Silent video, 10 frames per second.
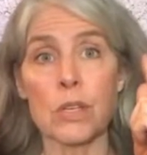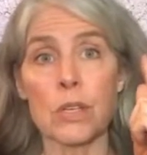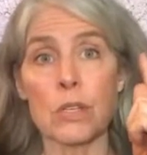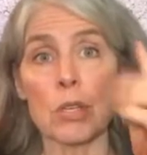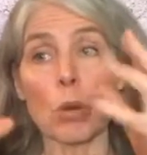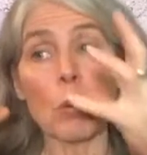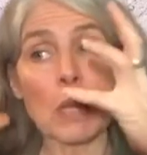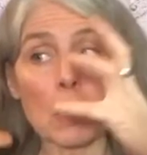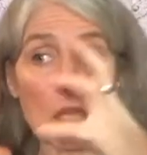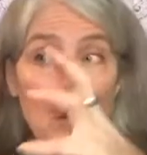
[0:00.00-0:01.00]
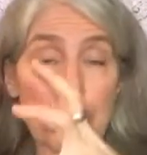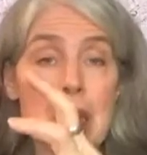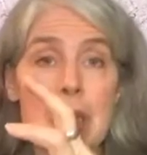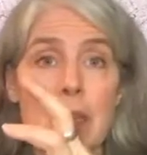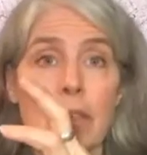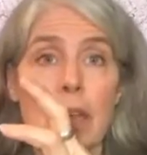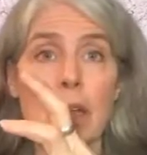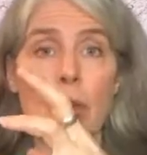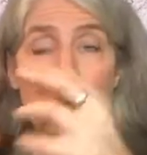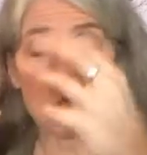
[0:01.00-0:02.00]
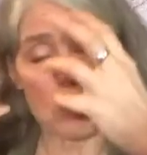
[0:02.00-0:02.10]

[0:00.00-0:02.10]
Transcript: So we can get a piece of it, we can